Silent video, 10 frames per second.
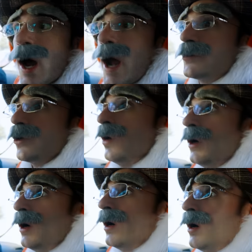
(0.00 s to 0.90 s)
Andrew,
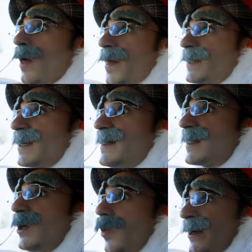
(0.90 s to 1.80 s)
that's the
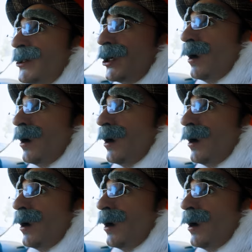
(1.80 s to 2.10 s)
sexy witch.